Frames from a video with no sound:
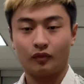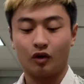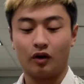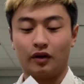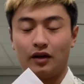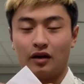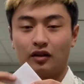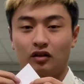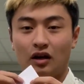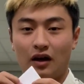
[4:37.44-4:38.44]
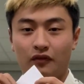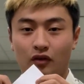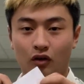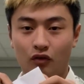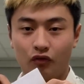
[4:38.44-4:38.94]
Alright, now that you have
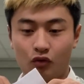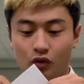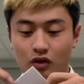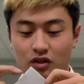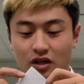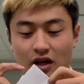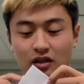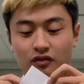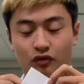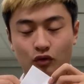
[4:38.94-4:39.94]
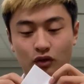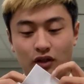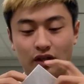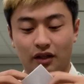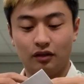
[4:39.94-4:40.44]
all 4 sides folded
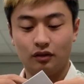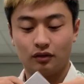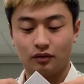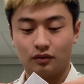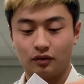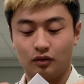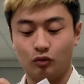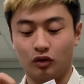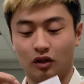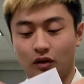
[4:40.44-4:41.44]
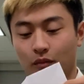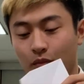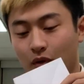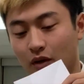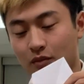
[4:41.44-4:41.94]
in with the
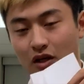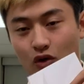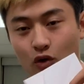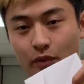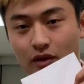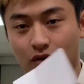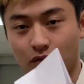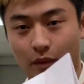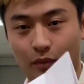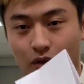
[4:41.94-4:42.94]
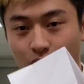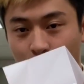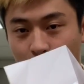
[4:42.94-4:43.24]
bottom side open, remember,